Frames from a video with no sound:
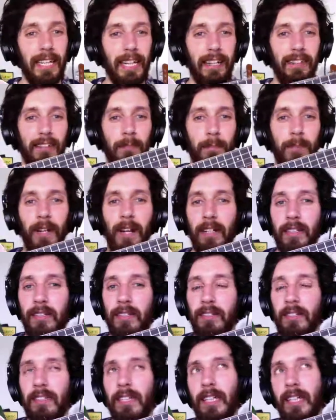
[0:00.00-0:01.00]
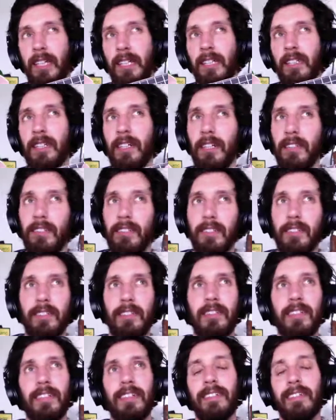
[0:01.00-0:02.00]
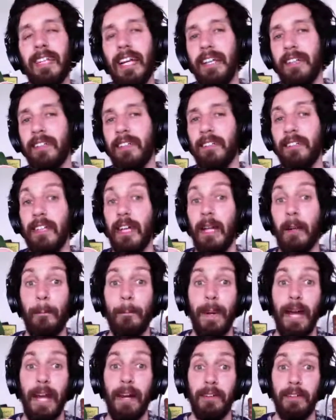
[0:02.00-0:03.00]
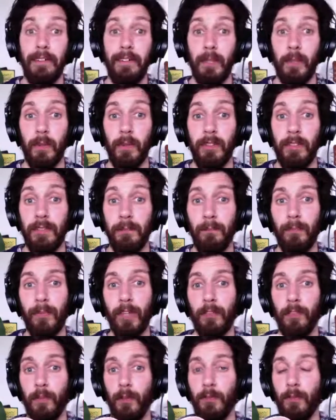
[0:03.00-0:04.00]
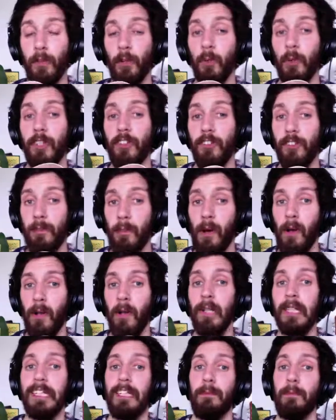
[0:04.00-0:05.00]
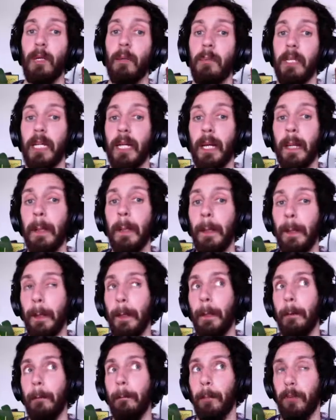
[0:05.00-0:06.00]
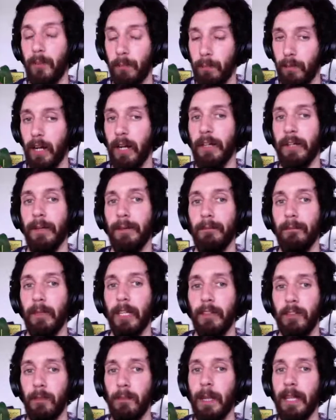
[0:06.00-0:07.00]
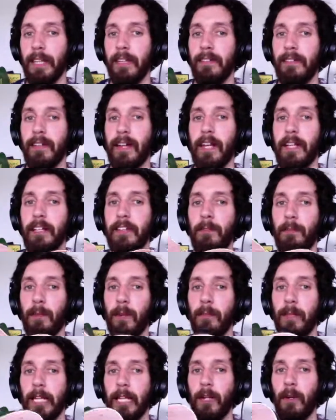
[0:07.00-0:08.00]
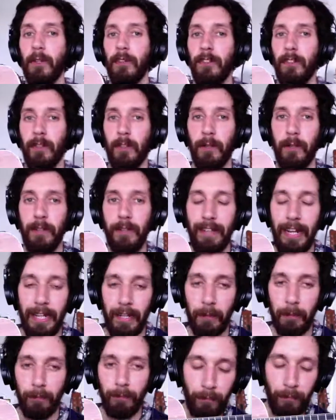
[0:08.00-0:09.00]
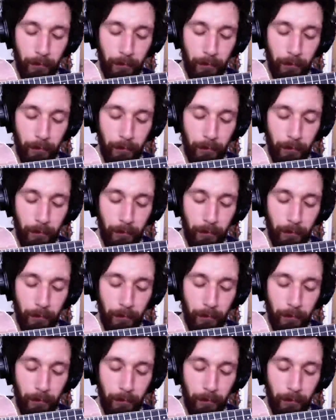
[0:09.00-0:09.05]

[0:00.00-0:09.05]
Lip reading: You get sopranos, concerts, tenors, and baritones. So if your one's small, it's probably a soprano. It's about this side, it's probably a concert or a tenor.